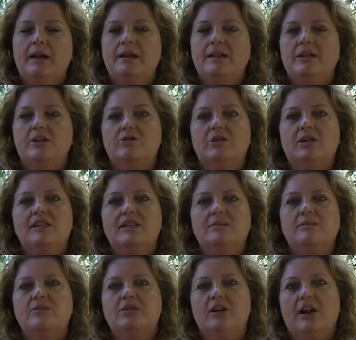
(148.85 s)
The drugs
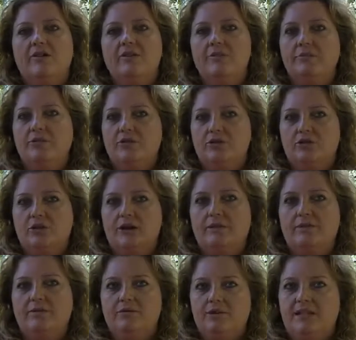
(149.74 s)
most often
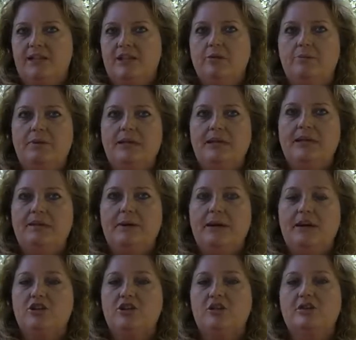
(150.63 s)
prescribed for COPD
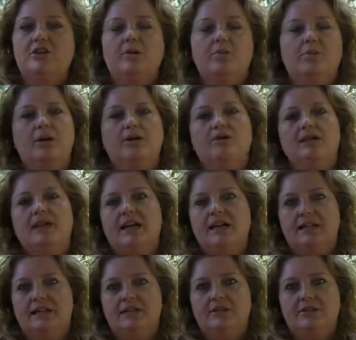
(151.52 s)
patients are
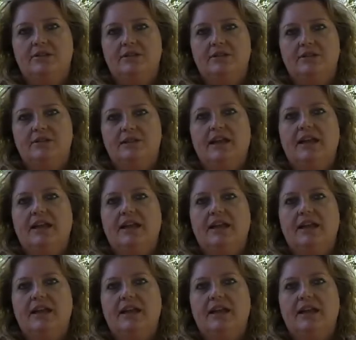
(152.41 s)
bronchodilators.